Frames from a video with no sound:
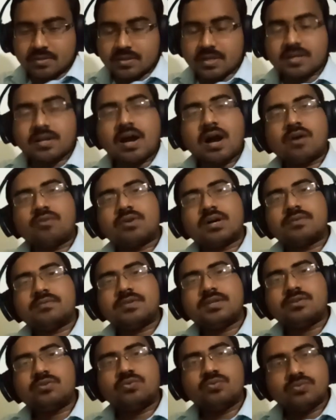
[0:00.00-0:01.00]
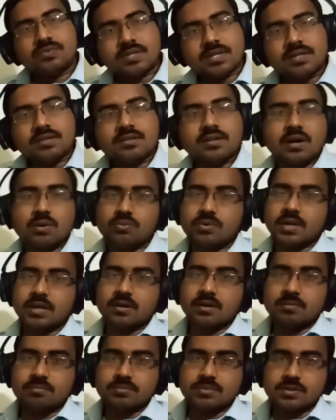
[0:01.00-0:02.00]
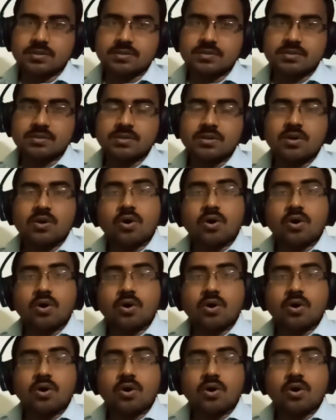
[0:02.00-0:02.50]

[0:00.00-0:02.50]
that how are we using rounding numbers